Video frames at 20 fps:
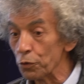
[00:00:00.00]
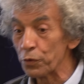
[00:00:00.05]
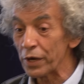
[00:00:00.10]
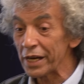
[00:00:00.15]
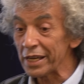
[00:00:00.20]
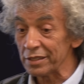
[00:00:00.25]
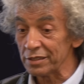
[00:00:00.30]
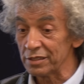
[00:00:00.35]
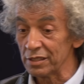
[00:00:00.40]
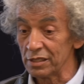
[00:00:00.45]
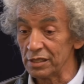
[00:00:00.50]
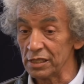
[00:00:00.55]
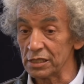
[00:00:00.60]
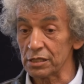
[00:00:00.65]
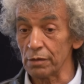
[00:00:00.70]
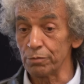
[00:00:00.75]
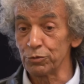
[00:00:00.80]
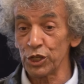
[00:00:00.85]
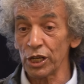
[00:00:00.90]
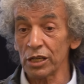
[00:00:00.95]
Red, the
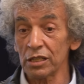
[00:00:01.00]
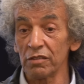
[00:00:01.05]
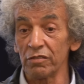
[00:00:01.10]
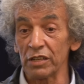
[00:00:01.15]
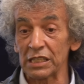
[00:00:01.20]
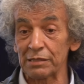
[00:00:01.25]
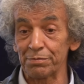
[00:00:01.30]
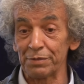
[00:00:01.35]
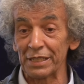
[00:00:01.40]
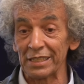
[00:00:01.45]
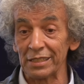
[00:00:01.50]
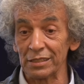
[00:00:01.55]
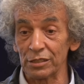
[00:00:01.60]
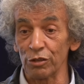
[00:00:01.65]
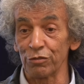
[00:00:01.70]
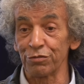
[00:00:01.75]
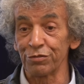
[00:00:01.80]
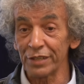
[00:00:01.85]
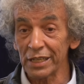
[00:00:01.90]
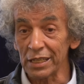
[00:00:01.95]
subjective experience
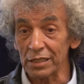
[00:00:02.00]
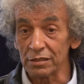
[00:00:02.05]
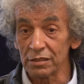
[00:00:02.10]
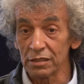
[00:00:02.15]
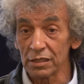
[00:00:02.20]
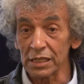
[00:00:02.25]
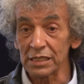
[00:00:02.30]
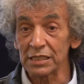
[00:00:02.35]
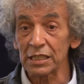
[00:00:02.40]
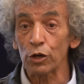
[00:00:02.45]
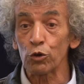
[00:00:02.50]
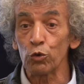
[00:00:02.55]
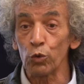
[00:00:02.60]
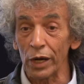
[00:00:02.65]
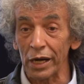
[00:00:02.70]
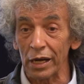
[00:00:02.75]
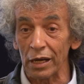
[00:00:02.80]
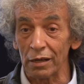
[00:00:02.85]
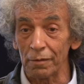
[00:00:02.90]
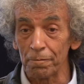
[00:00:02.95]
of red, is a
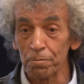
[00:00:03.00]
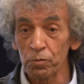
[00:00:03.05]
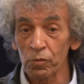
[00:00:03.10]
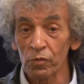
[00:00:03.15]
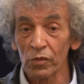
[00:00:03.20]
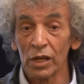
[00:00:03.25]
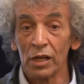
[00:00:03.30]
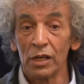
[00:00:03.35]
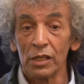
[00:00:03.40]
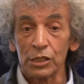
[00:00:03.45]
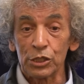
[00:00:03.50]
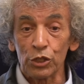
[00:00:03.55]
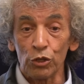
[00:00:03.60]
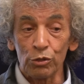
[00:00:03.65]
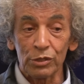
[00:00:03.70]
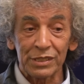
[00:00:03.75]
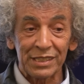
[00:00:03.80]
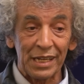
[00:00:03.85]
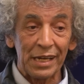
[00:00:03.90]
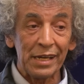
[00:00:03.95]
quail.
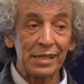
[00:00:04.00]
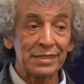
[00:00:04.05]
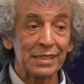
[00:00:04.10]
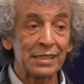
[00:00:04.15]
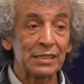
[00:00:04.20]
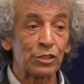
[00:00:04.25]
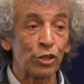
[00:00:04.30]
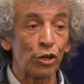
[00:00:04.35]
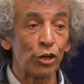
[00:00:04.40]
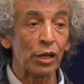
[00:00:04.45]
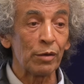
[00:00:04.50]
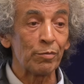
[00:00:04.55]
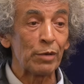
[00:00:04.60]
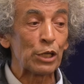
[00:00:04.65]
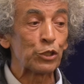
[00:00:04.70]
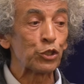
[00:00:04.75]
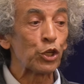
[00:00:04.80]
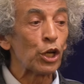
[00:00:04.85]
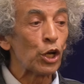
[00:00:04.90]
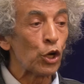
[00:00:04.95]
So science is talking
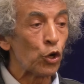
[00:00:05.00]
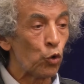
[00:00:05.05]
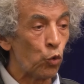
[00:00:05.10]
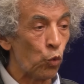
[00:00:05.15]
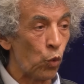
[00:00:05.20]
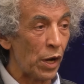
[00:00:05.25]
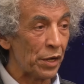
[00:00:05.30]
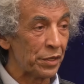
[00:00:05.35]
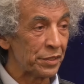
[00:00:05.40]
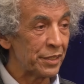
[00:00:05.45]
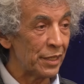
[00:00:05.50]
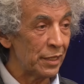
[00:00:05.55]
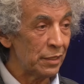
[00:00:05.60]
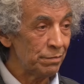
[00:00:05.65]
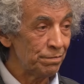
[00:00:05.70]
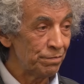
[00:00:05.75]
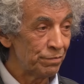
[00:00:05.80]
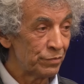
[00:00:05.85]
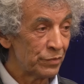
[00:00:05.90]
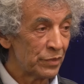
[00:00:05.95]
about quanta.